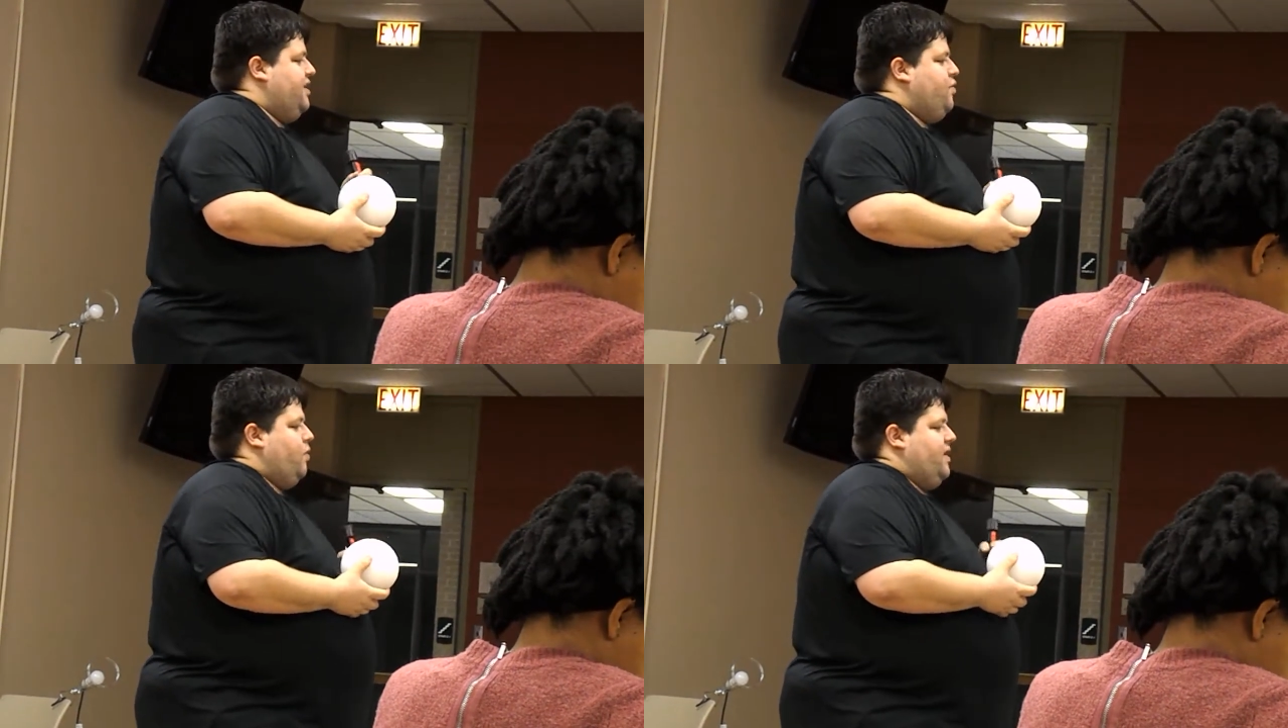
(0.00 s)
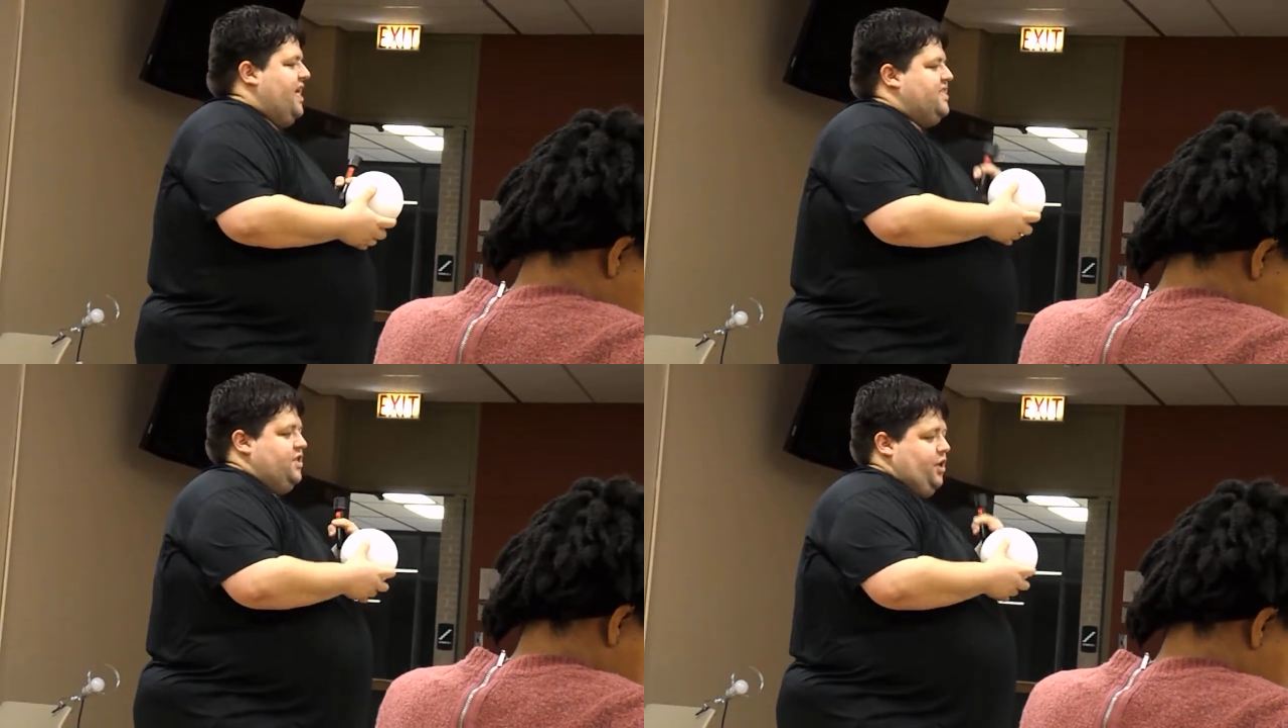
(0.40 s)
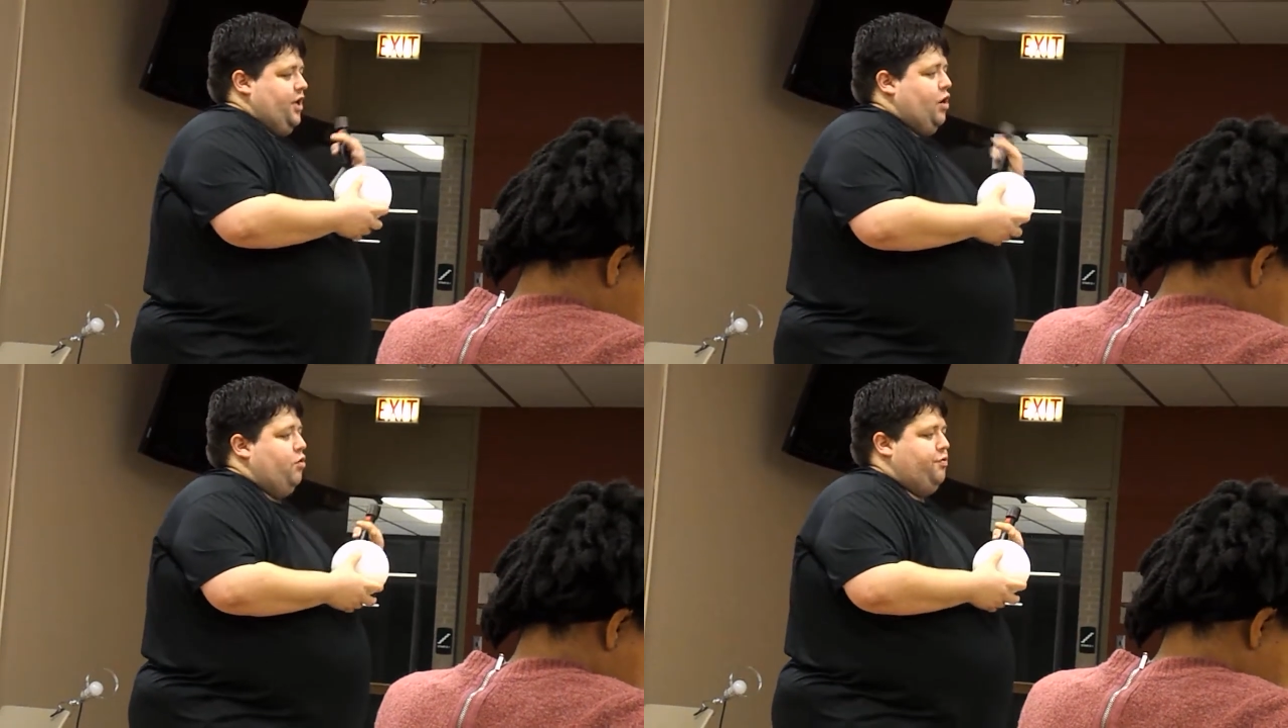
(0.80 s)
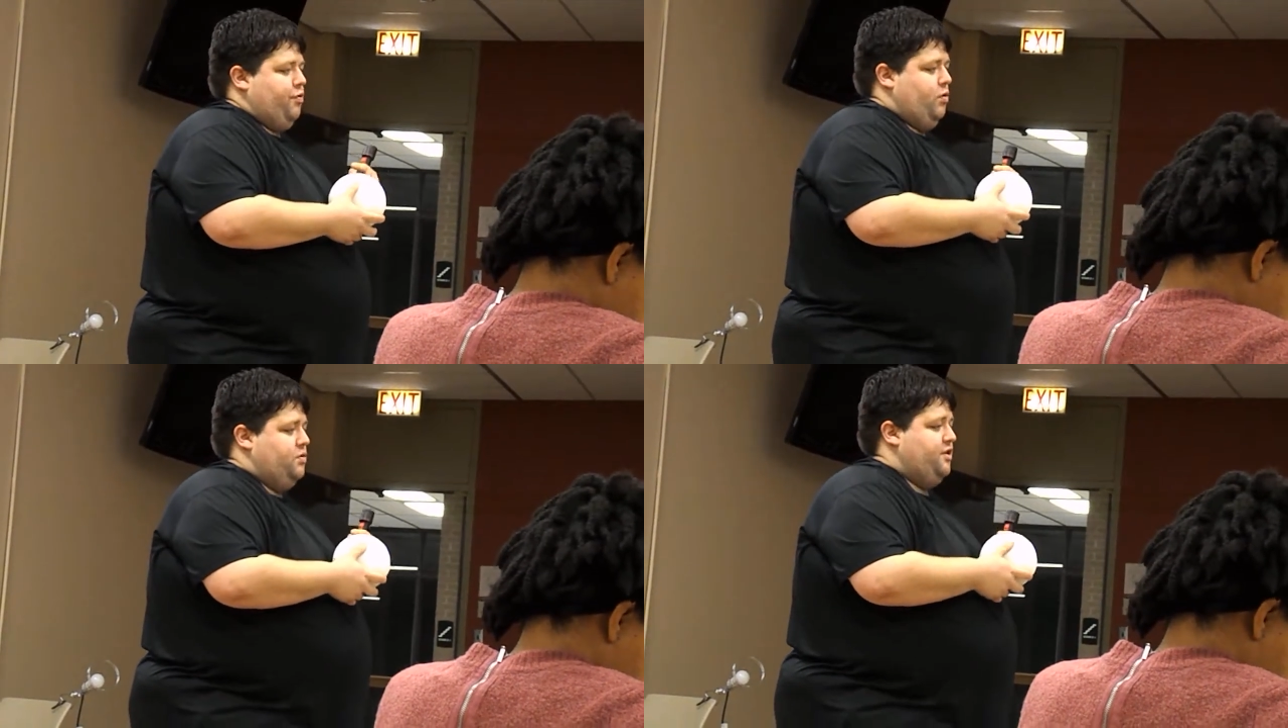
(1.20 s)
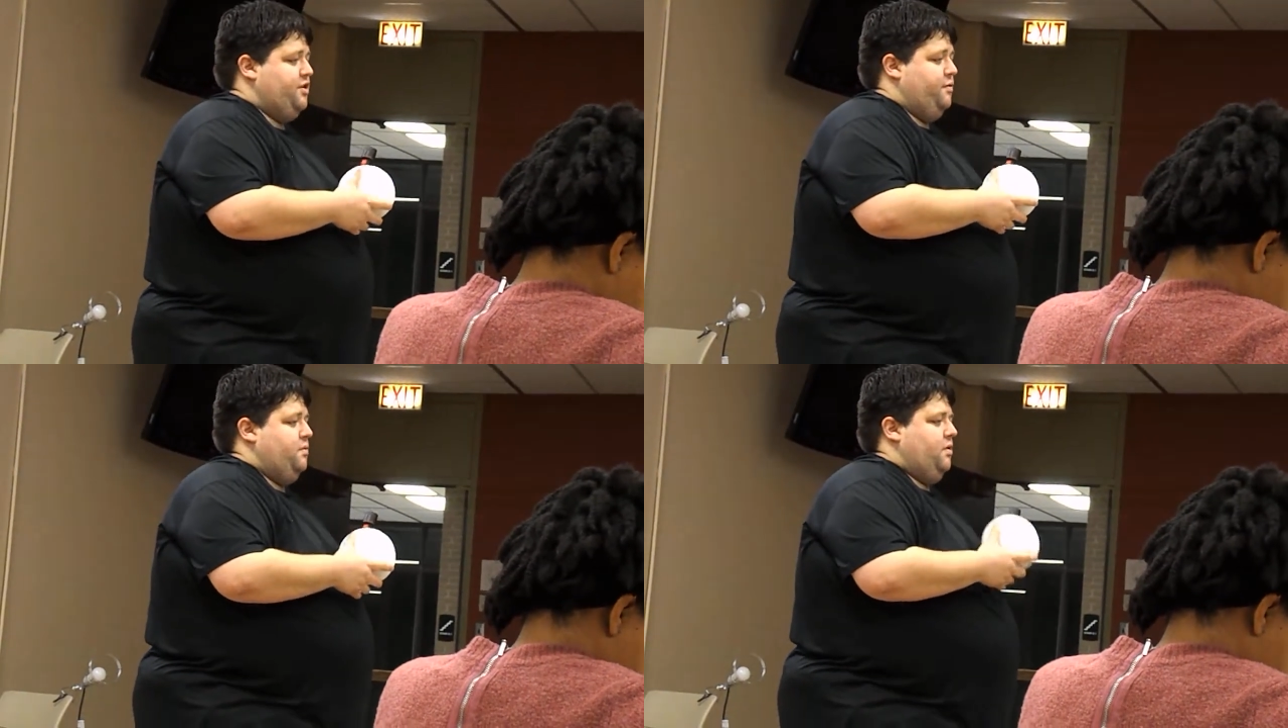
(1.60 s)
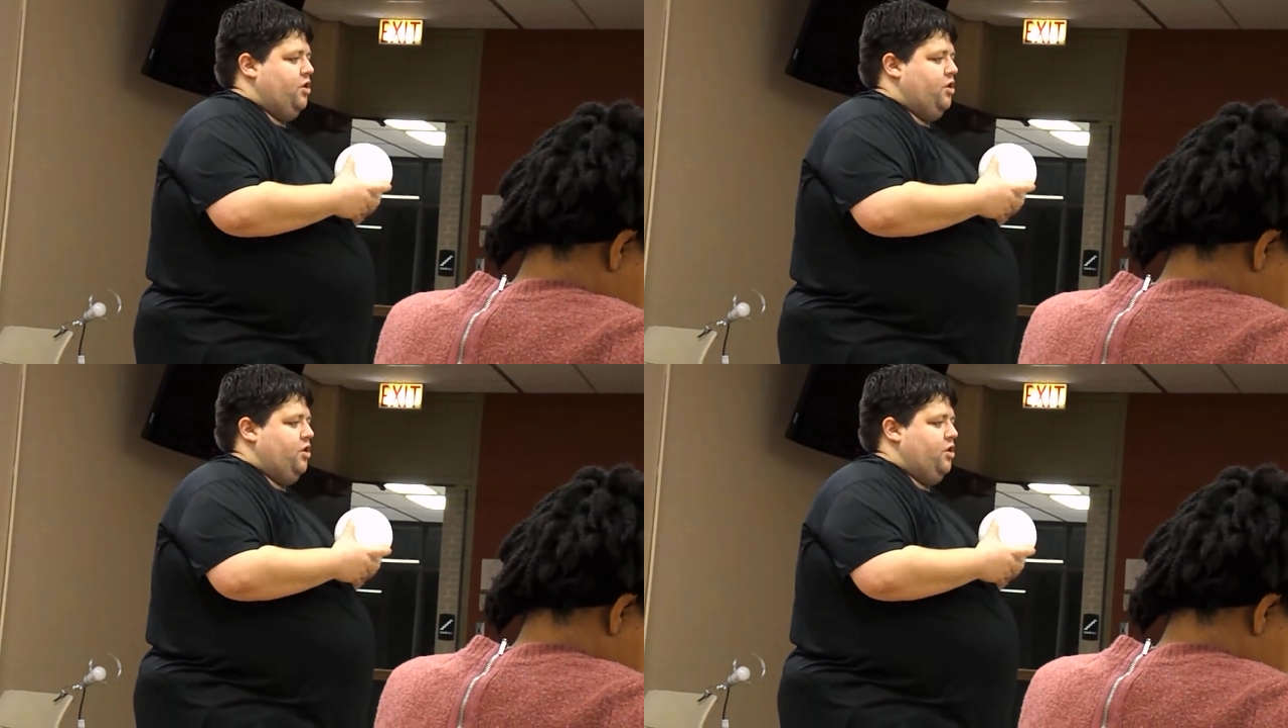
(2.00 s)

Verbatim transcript: inquiry lesson they're going to go through to